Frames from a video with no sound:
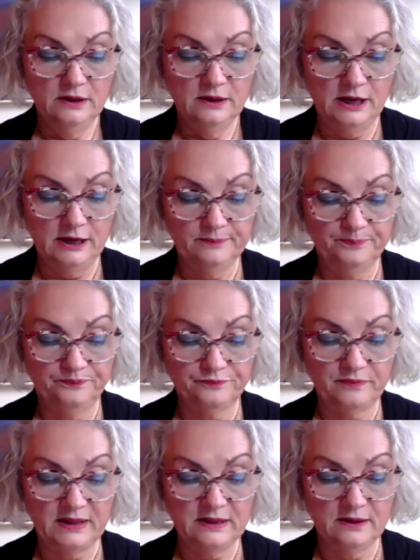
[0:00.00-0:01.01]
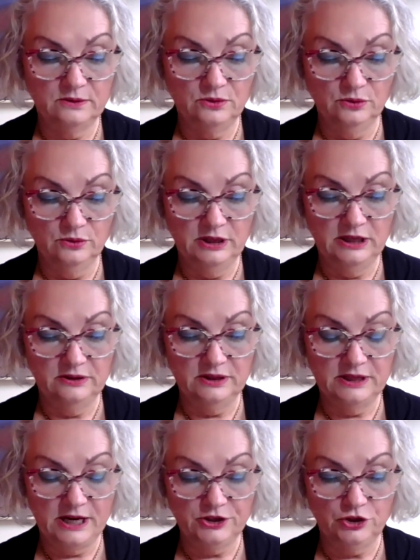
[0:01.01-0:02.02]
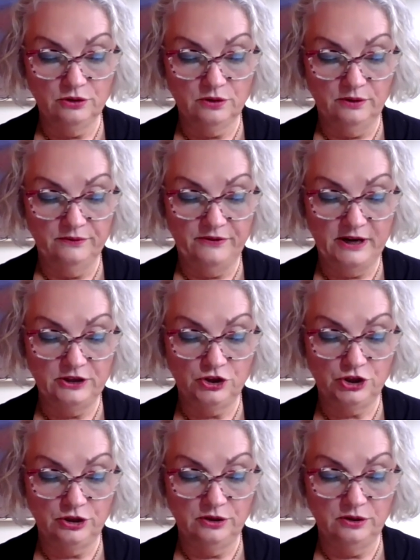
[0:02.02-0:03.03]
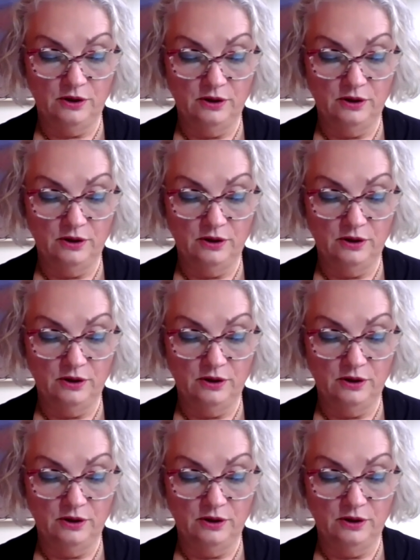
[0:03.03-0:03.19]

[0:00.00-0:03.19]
to the International Convention